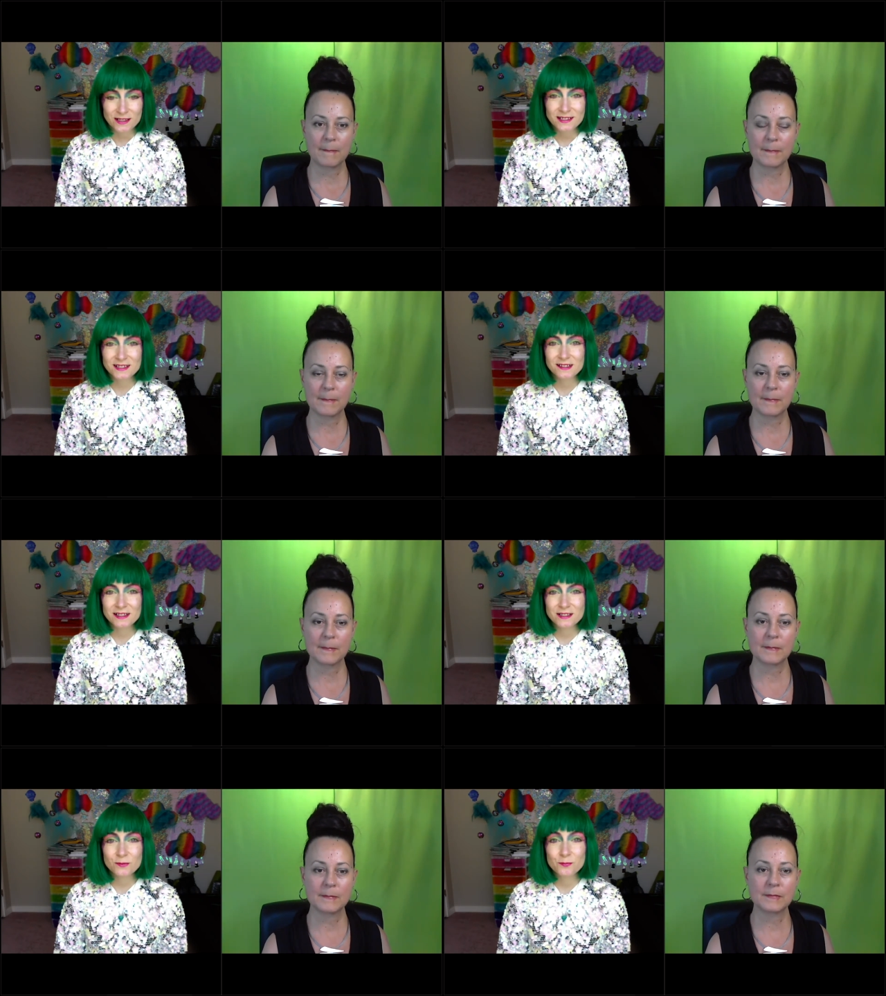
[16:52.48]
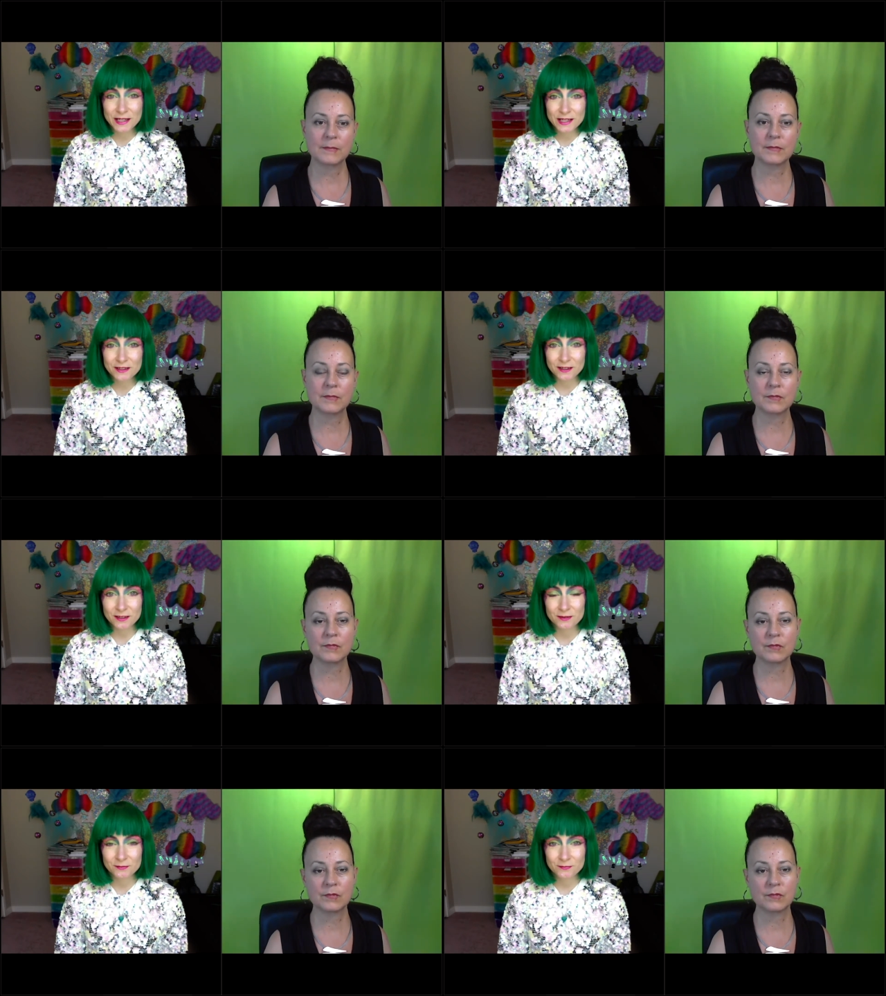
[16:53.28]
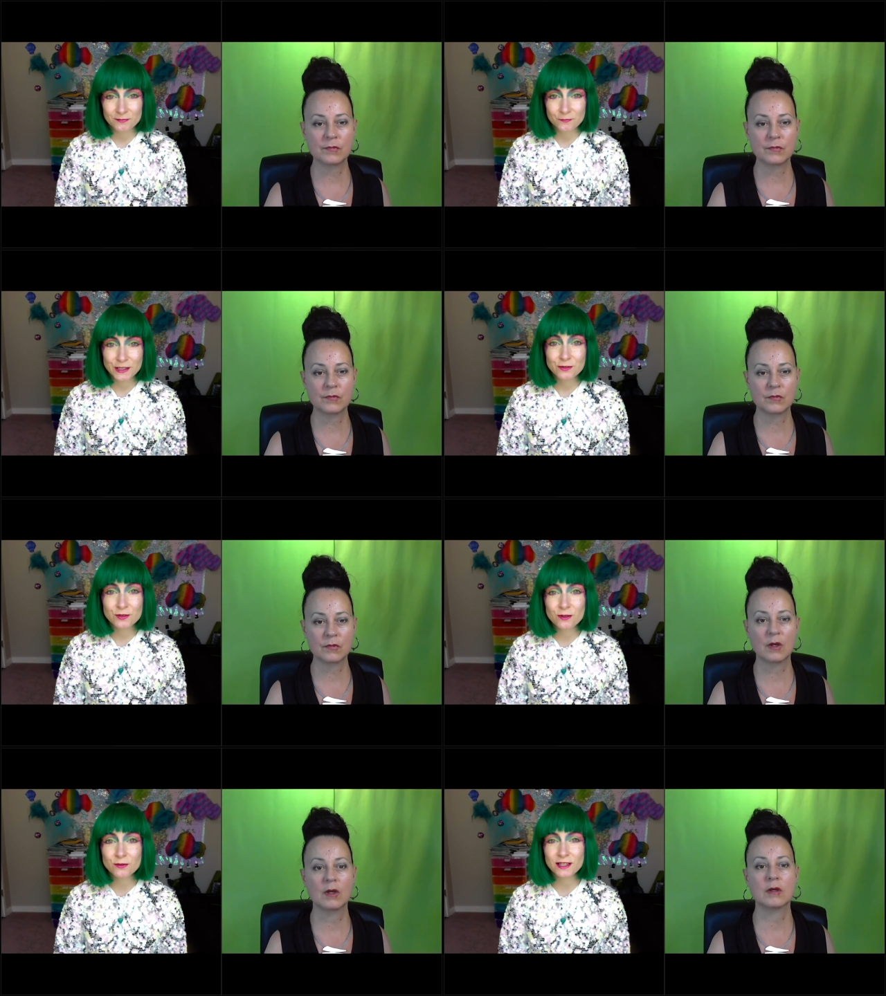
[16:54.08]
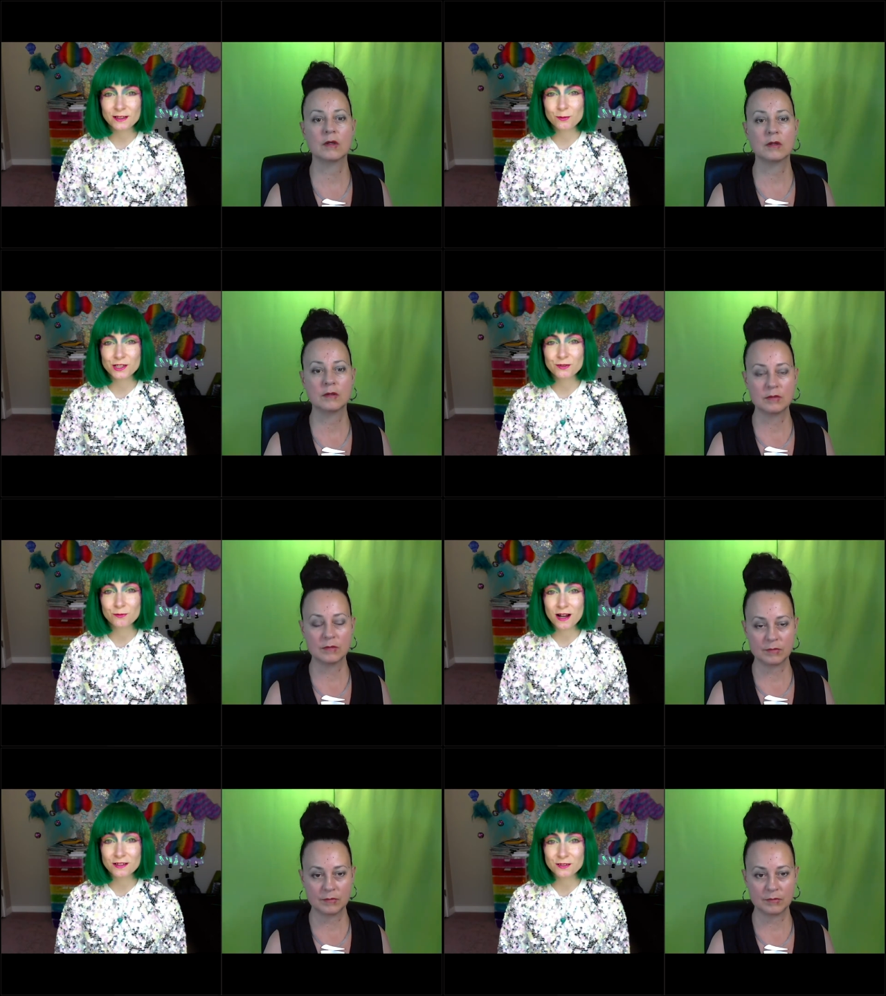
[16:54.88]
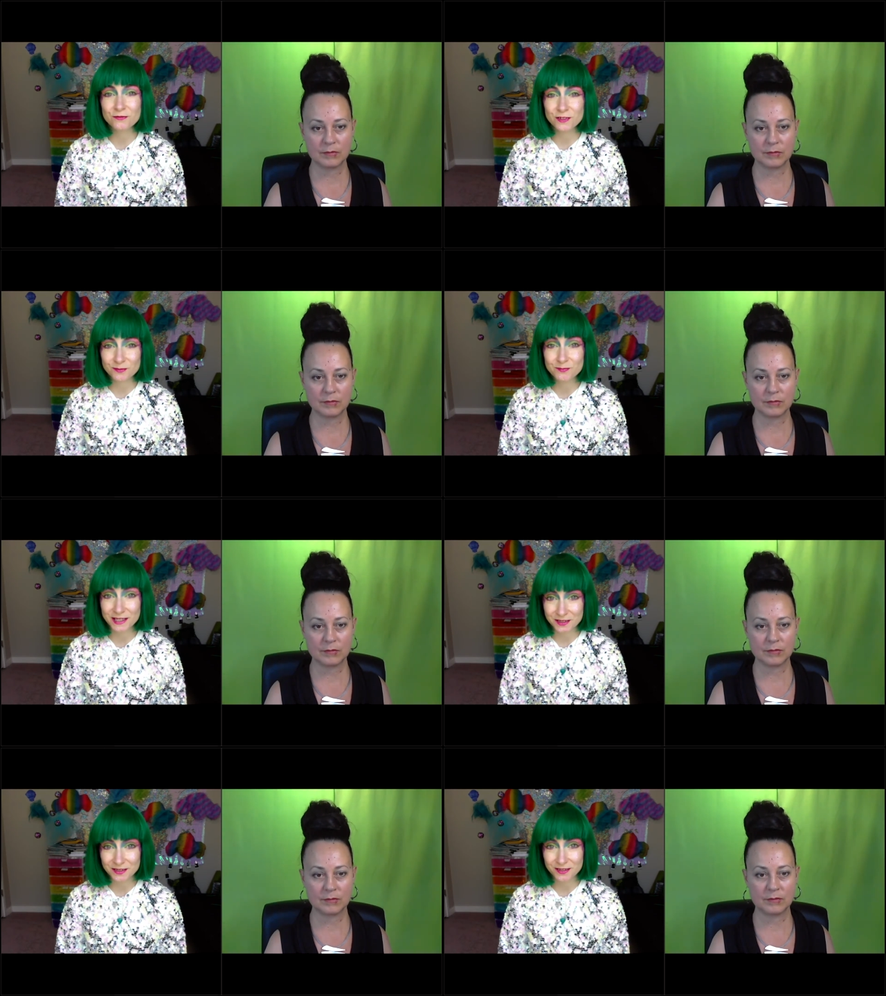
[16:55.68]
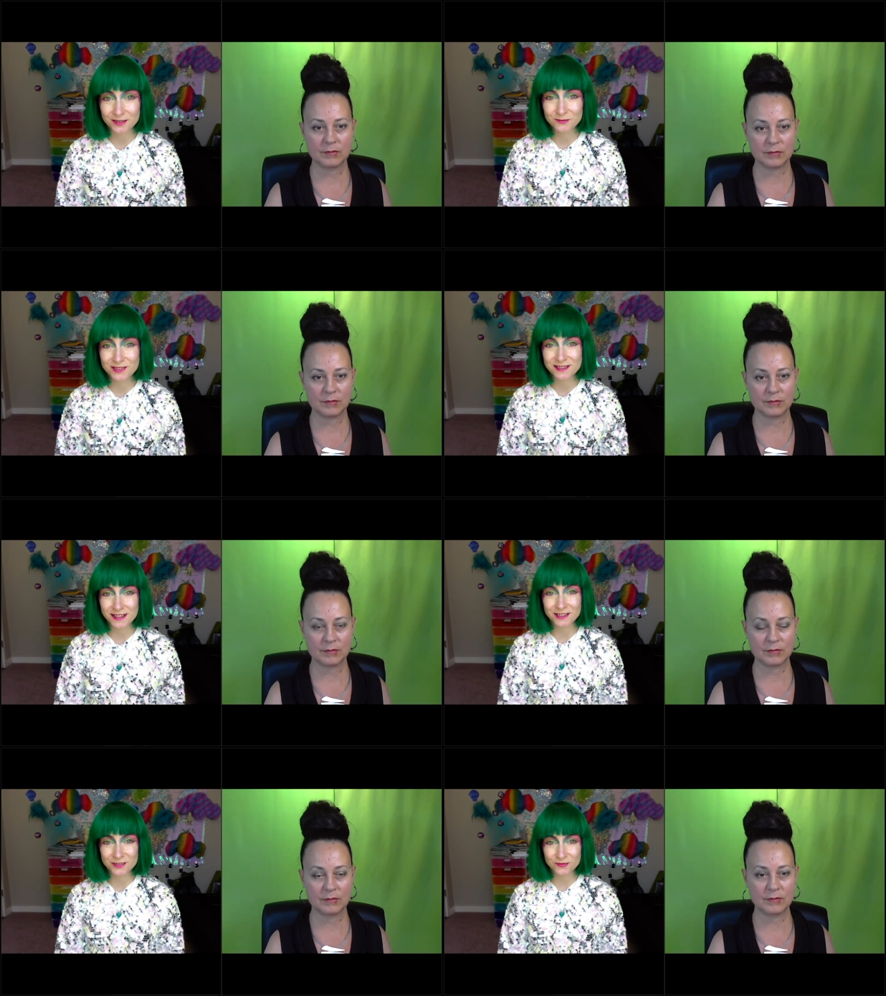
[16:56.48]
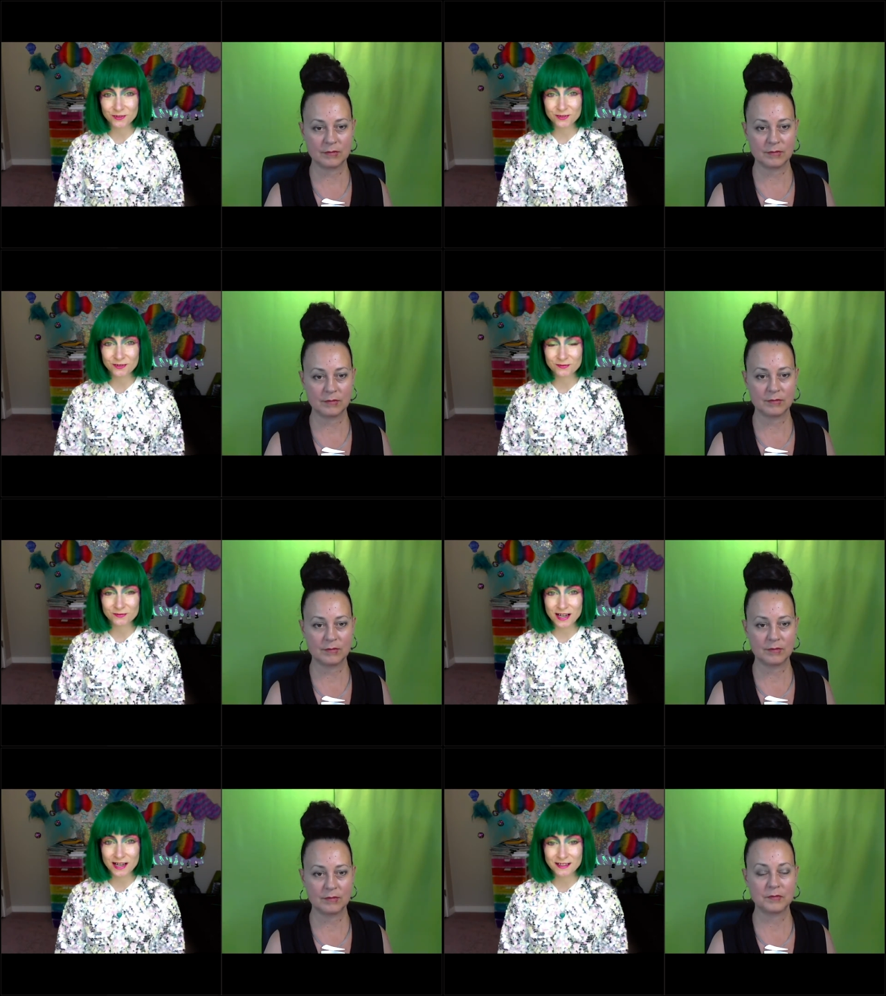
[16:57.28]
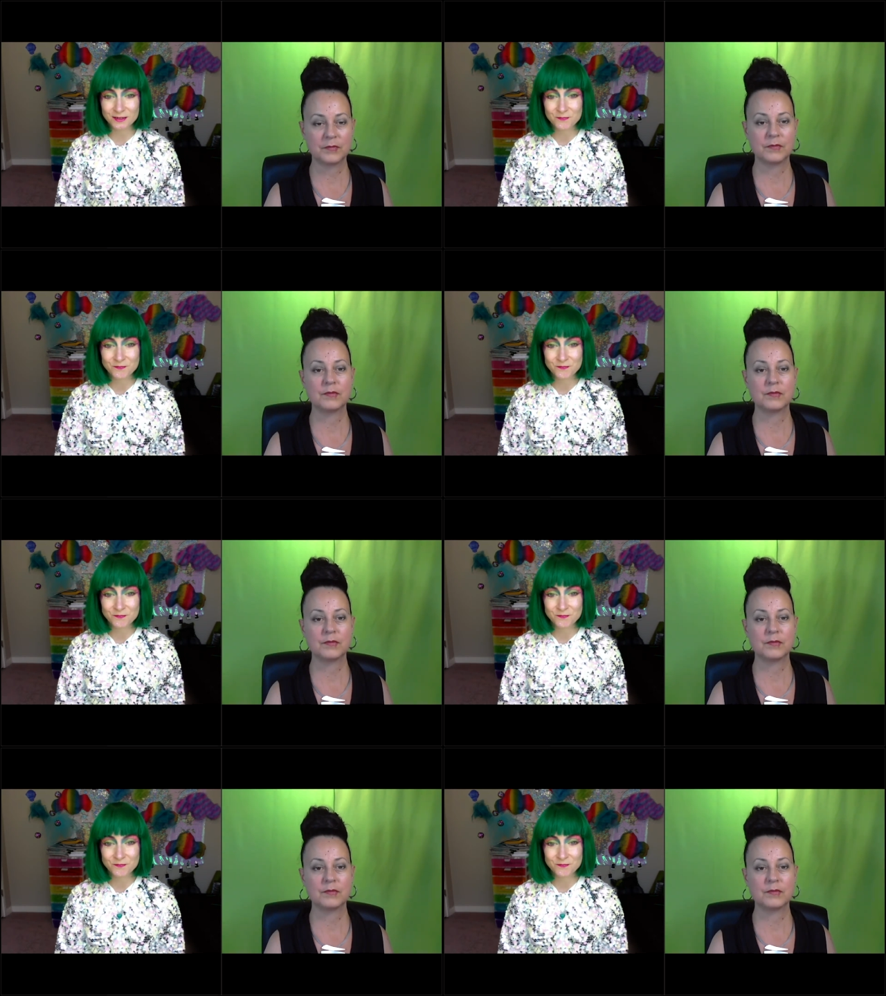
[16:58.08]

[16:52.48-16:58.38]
Speaker 1: Well, it's a little bitter when you don't get what you want, you feel bitter resentful, right?